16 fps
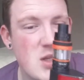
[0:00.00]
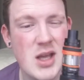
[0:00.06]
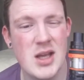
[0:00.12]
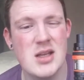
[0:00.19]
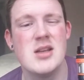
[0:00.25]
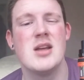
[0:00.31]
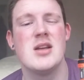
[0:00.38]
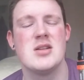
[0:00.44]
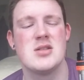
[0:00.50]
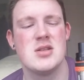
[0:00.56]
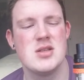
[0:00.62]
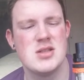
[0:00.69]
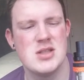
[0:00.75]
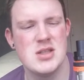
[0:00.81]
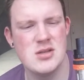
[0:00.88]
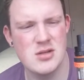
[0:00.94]
can
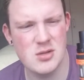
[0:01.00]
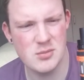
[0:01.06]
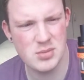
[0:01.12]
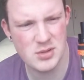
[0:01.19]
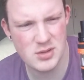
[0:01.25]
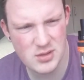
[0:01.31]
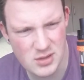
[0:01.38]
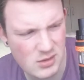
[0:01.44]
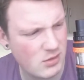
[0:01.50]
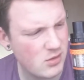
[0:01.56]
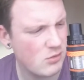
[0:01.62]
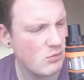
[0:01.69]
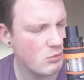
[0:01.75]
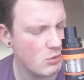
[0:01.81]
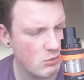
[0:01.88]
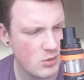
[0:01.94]
actually see completely
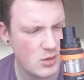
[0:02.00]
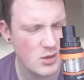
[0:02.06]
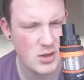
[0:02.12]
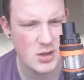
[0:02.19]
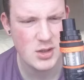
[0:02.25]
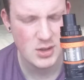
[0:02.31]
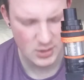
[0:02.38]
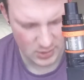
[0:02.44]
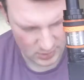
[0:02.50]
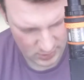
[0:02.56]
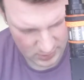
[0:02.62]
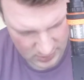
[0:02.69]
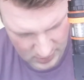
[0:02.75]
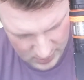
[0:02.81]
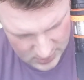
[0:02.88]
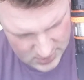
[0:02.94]
through
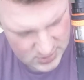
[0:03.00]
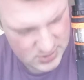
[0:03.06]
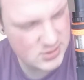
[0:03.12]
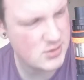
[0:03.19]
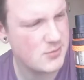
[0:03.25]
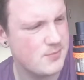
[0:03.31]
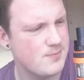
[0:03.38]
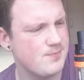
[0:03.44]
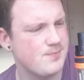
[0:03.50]
this,